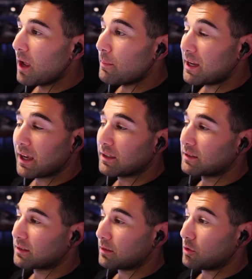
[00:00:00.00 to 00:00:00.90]

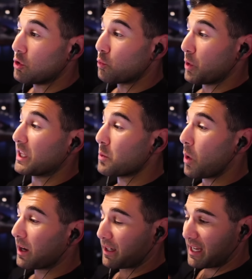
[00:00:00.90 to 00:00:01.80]
because you really
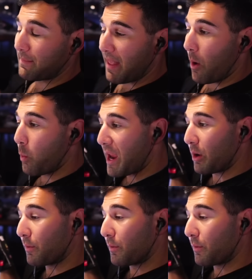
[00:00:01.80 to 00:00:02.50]
want to keep that weight